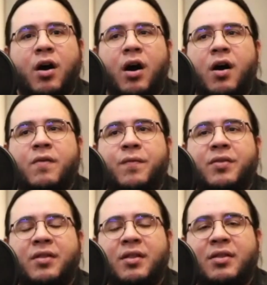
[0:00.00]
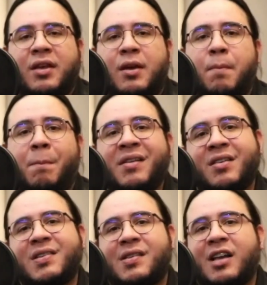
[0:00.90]
of the
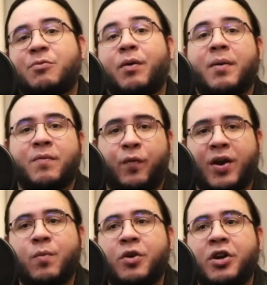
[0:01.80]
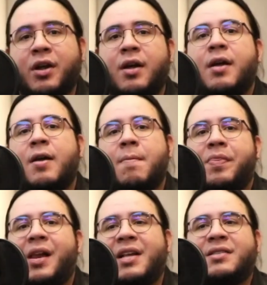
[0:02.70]
Business Science Problem Framework.
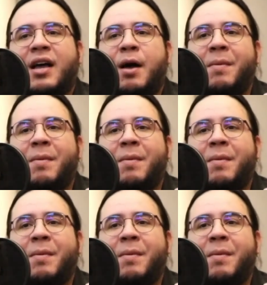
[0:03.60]
That is a